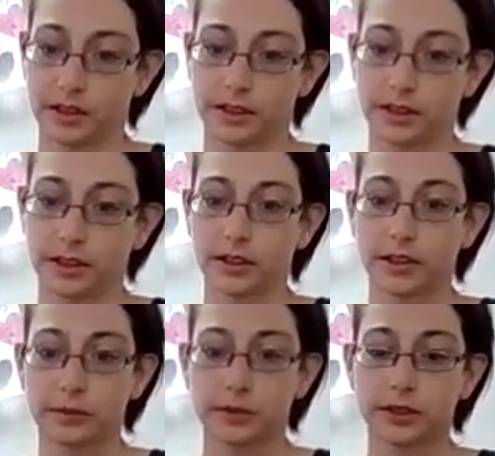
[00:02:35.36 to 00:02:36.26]
And
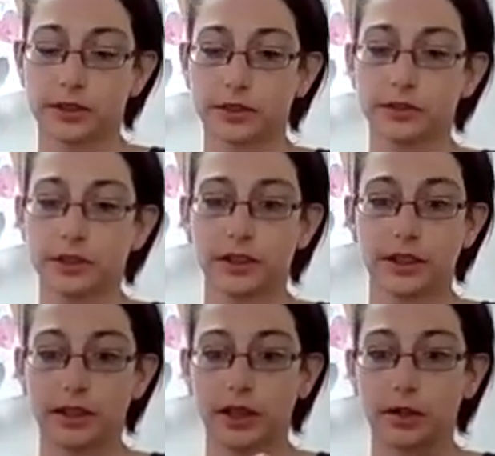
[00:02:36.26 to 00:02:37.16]
again, I'm just
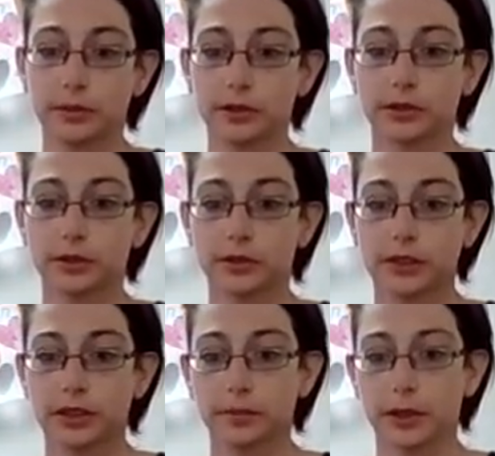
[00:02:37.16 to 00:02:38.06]
using an Elmer's glue
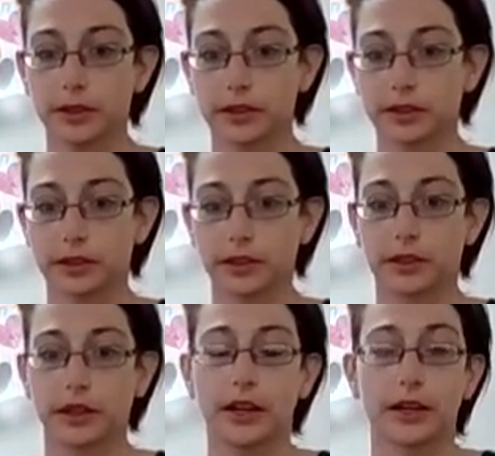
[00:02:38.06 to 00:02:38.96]
stick, but
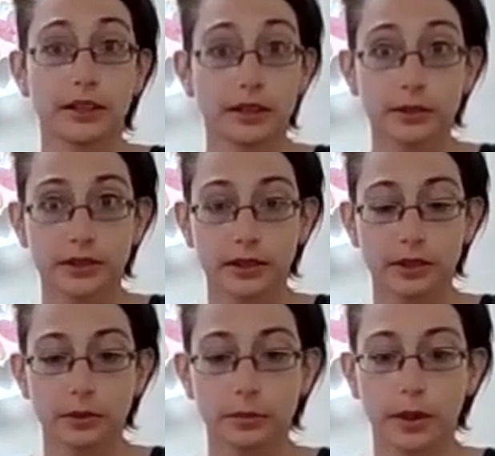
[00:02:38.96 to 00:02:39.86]
any glue
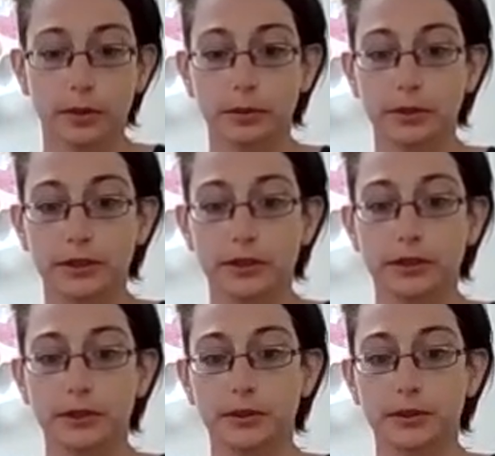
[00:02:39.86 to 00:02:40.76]
stick will probably
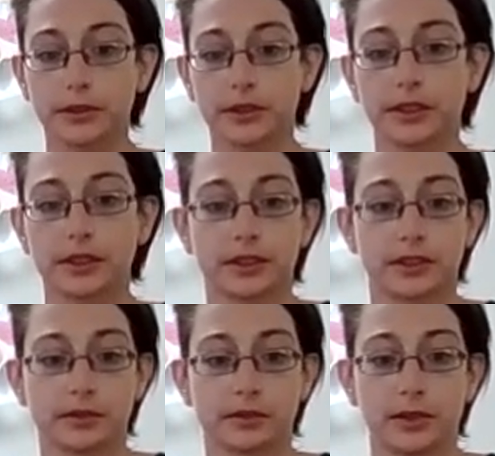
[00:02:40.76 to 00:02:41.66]
do.
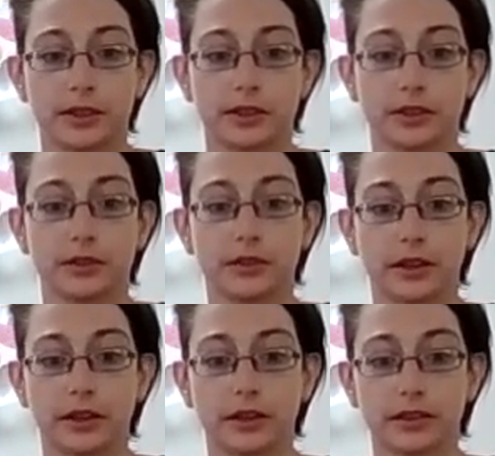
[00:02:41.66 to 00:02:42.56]
Make sure you
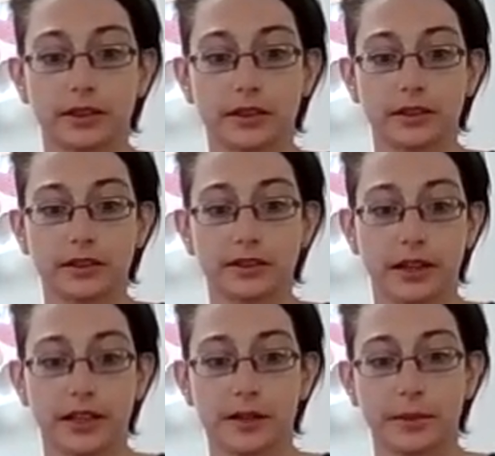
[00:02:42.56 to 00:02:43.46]
get all the little
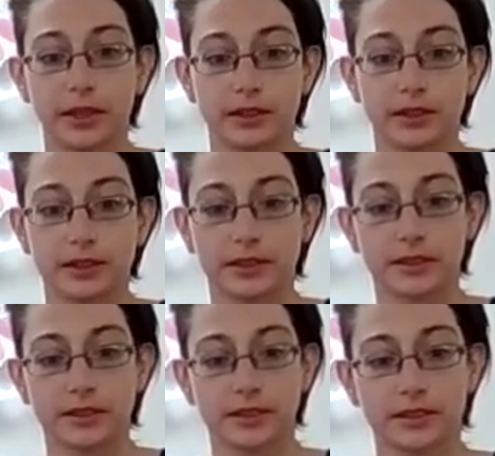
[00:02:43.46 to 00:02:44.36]
tiny bits